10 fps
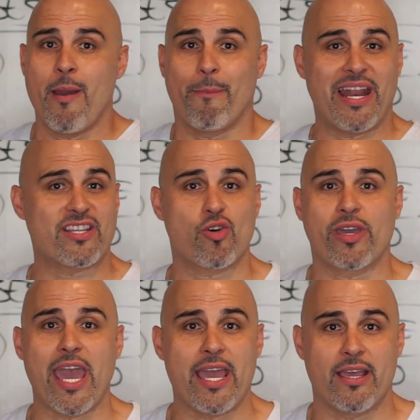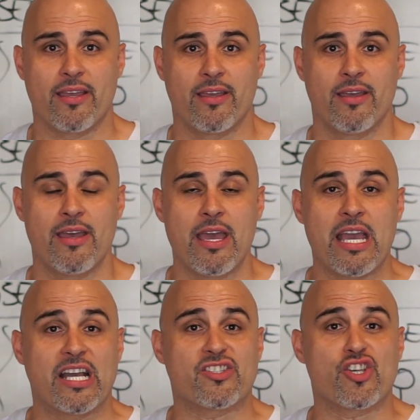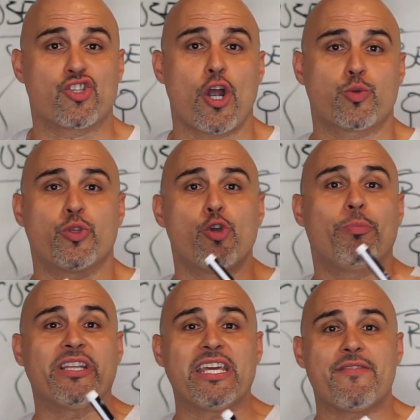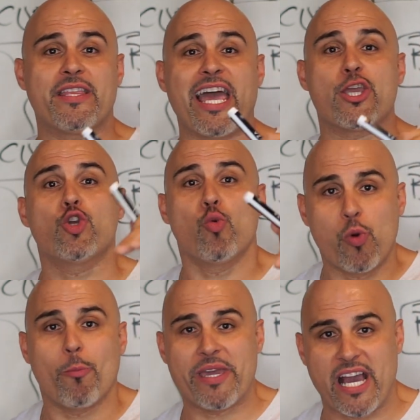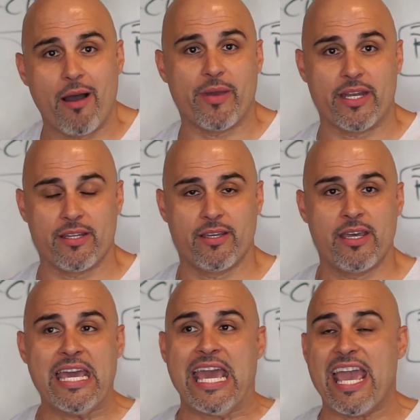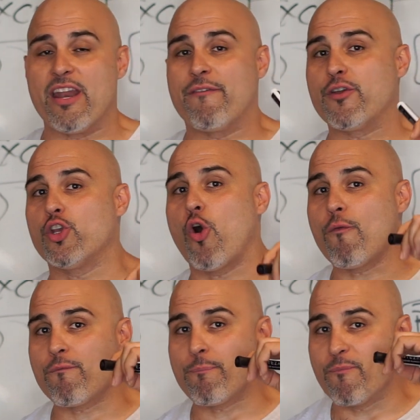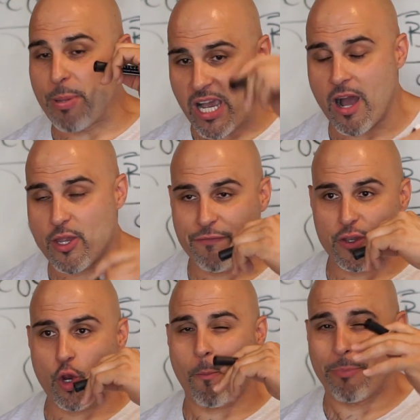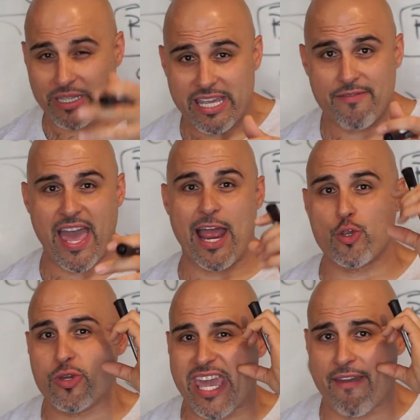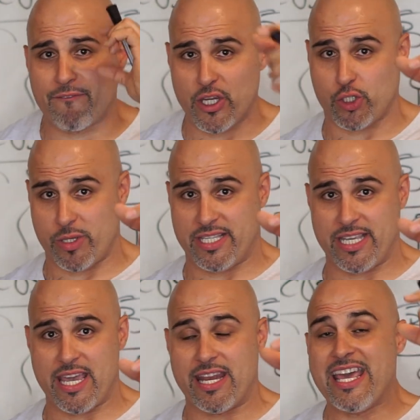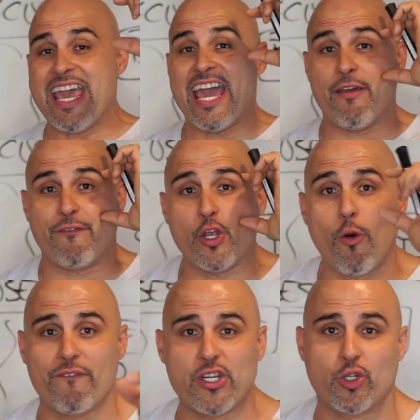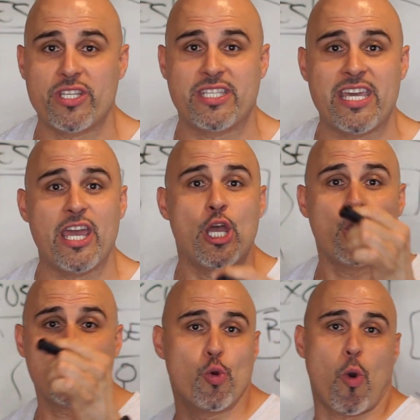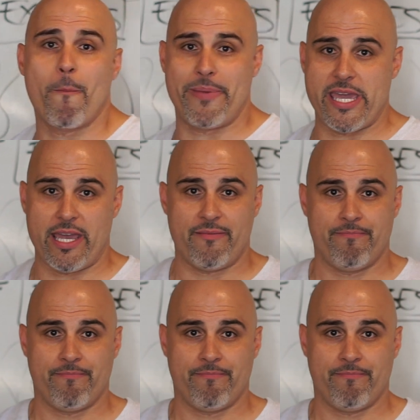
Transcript: but that's okay, because it starts with you believing that you will become it. And if you don't believe that, you can't visually see it. And if you don't visually see it, you won't be it.